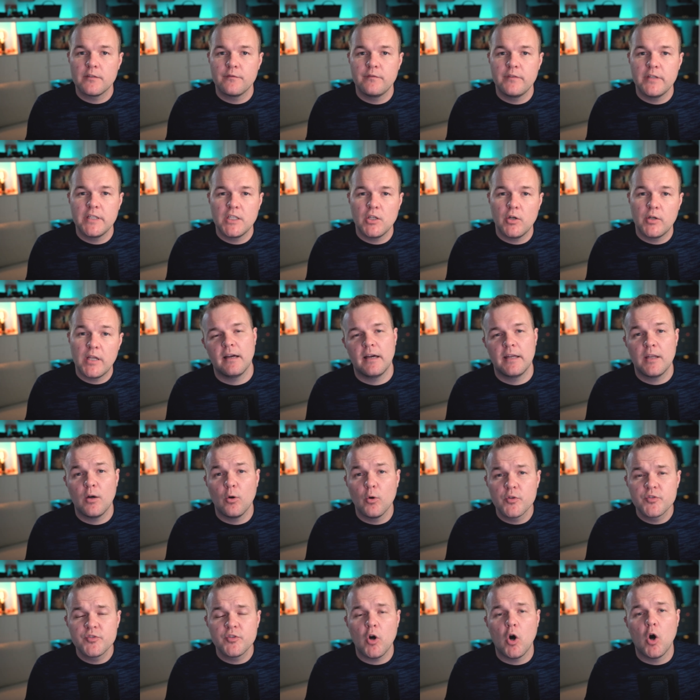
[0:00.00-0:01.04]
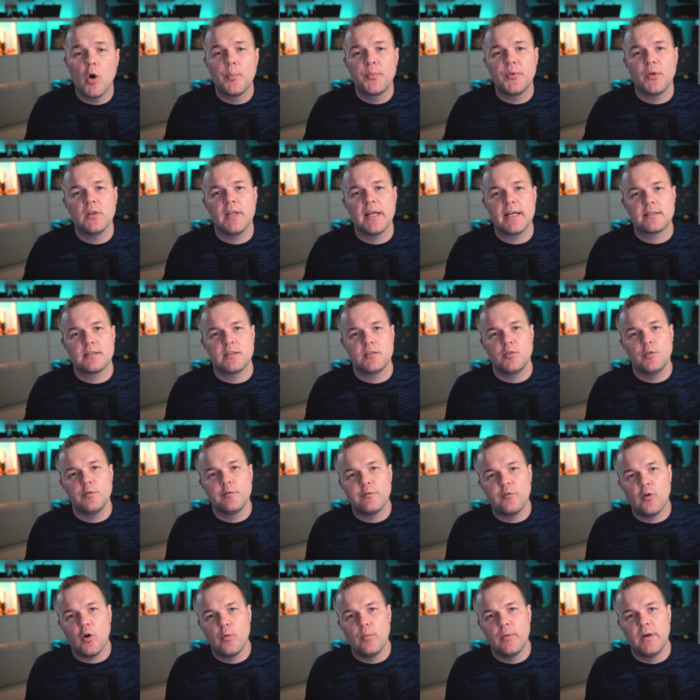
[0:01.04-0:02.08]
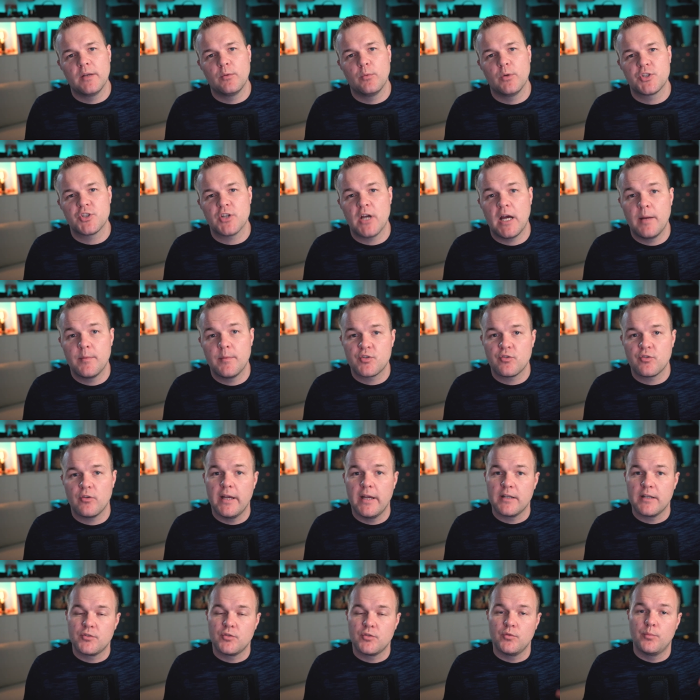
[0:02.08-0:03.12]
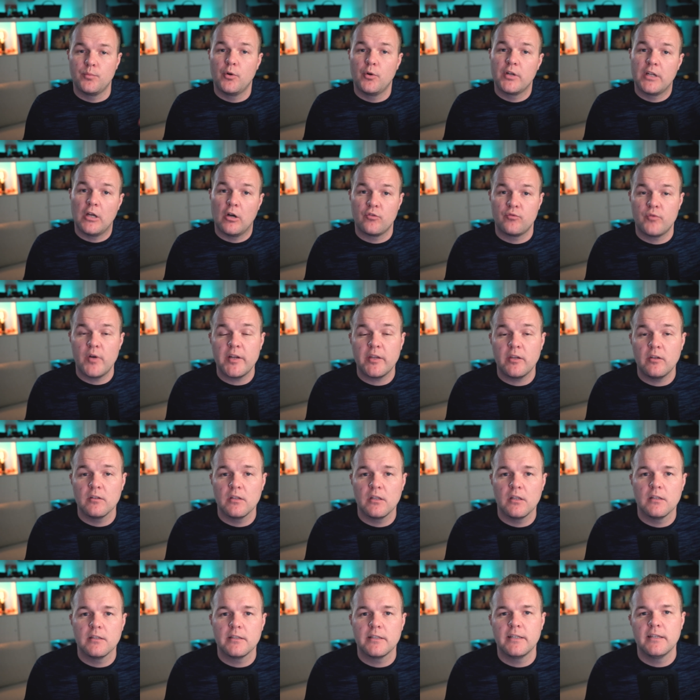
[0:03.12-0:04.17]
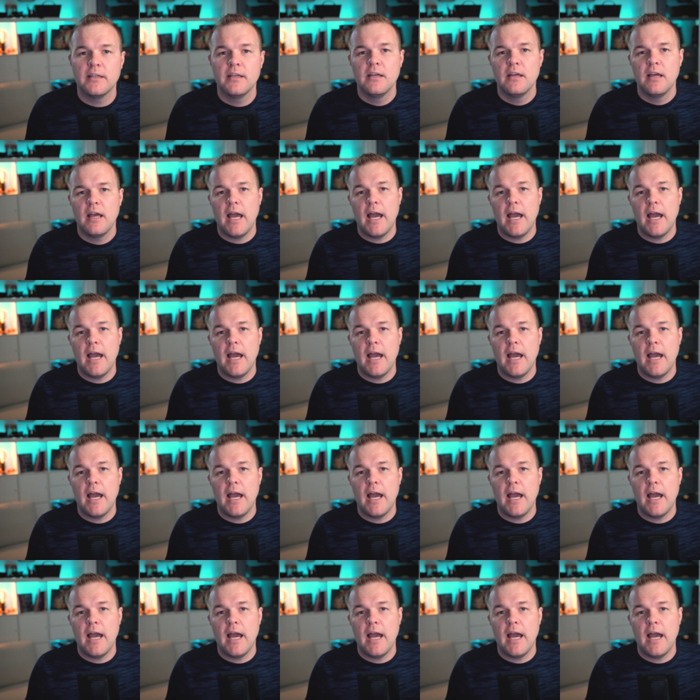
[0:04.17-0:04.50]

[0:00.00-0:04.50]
the video and I also hope you liked the new format which I'm trying to put out regularly.